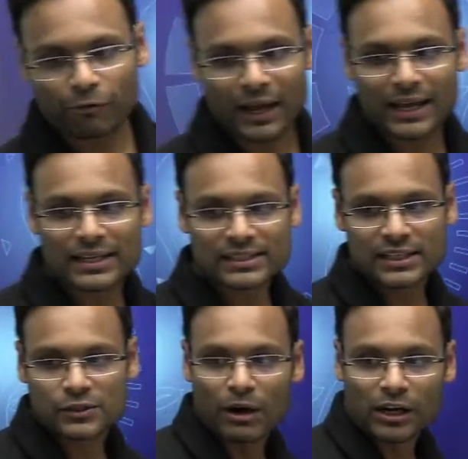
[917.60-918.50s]
for
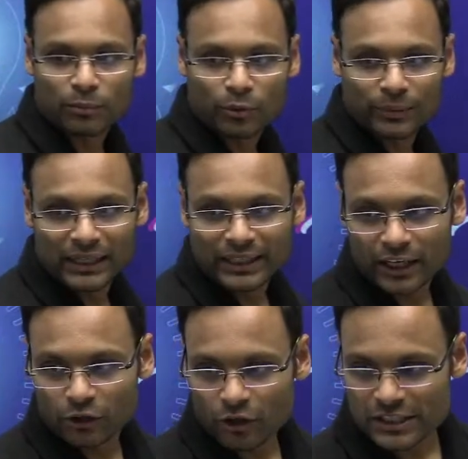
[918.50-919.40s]
IISc Smart Mobility
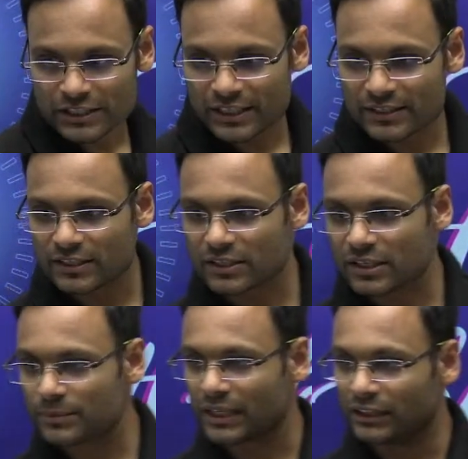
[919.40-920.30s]
and Logistics
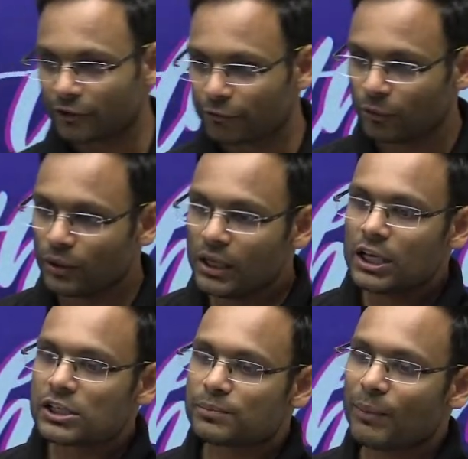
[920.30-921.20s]
Systems interview.
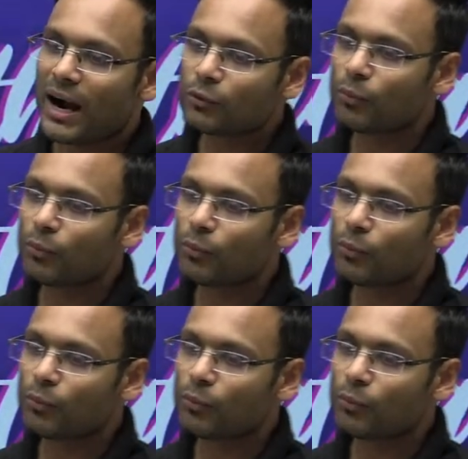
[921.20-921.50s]
Smart